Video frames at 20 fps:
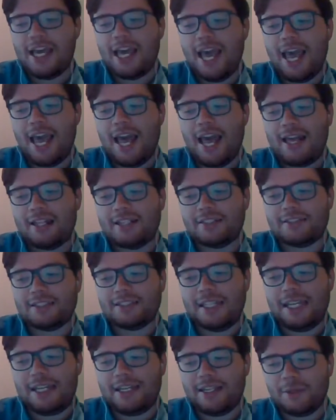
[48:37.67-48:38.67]
And
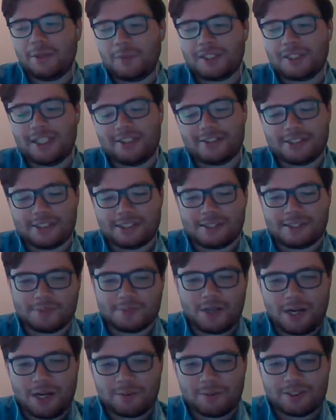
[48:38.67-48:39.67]
hitting 1,000
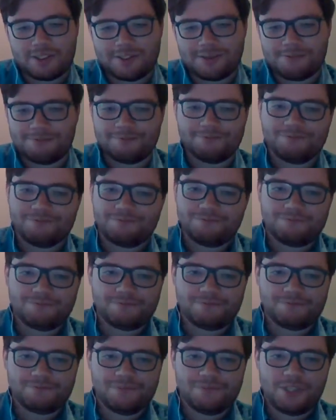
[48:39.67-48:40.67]
subscribers,
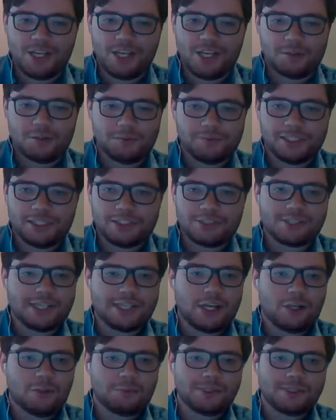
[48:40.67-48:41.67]
that just
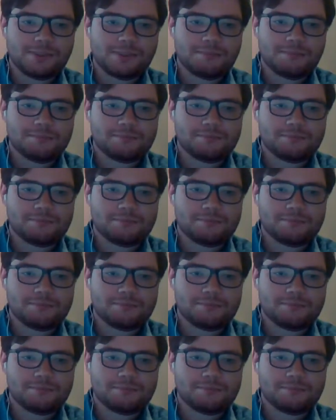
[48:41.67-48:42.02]
helps.